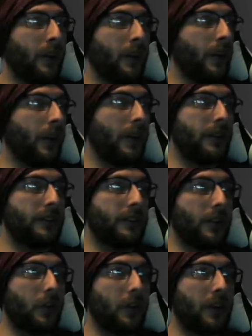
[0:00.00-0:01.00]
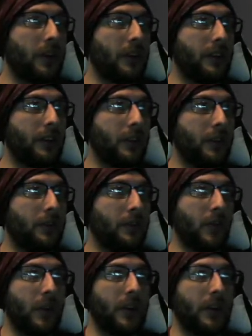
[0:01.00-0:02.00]
All right, so we'll get Goon
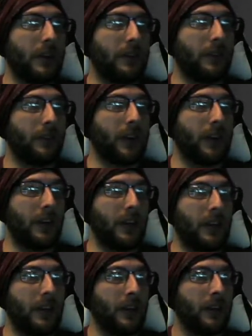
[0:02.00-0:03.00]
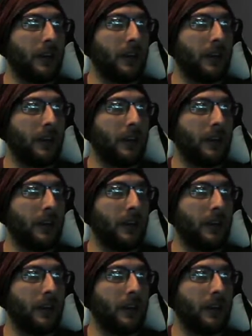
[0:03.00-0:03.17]
Squad left and right here.